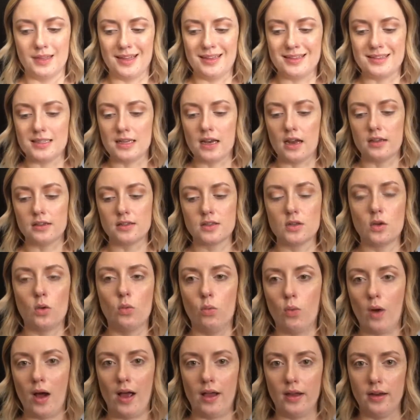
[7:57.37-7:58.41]
it's not so
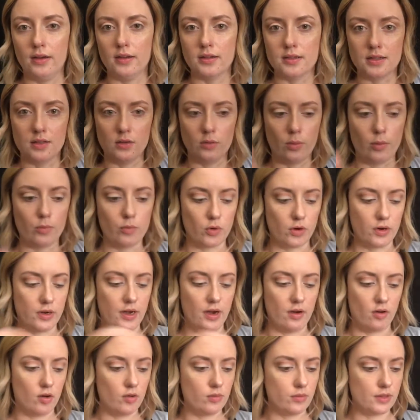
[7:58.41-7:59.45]
wide, it's a little bit more
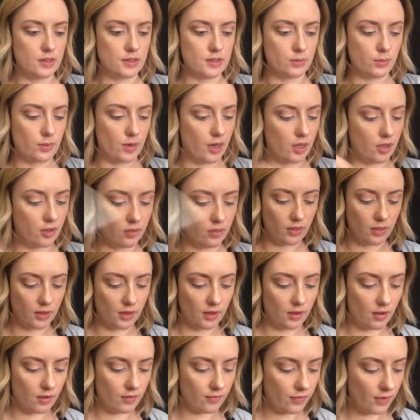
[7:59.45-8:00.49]
narrow. That's the word I
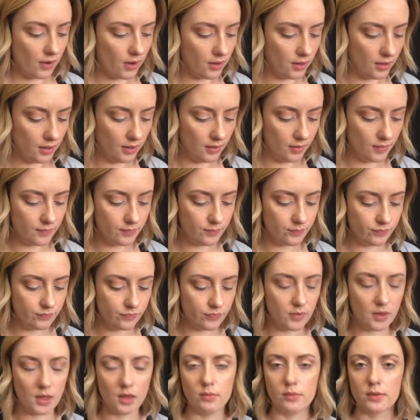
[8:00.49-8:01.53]
think of.
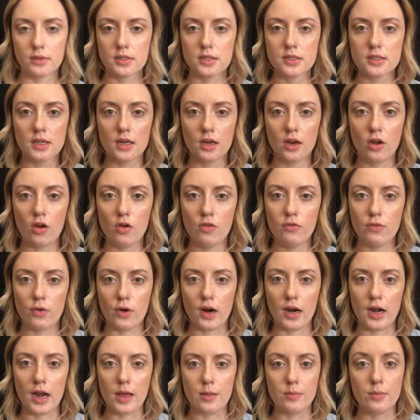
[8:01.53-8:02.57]
And we're just gonna go
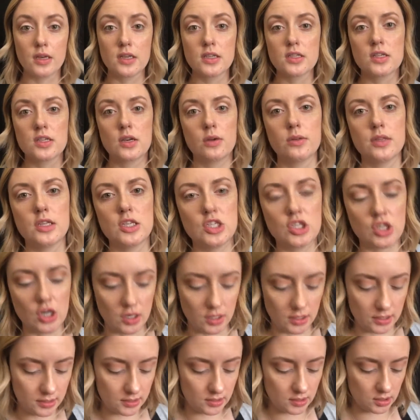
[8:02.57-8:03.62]
for it. I'm gonna start with the
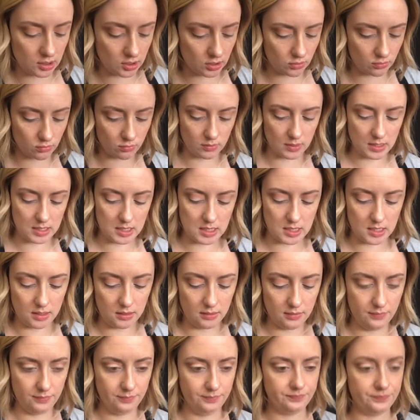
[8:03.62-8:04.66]
darkest
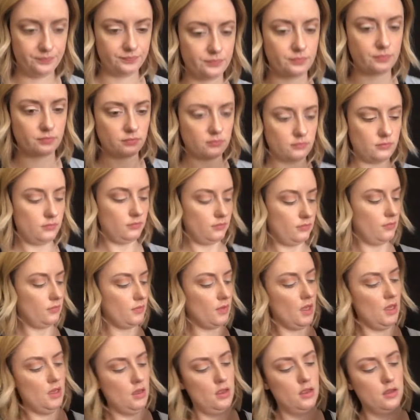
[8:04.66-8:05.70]
green.
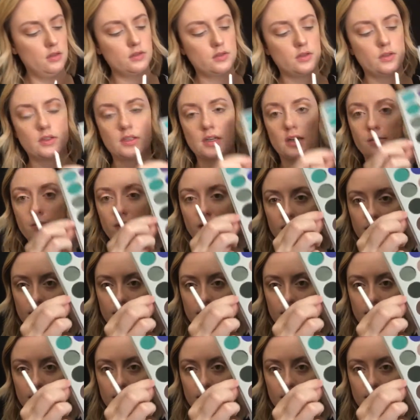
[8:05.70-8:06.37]
So it's gonna be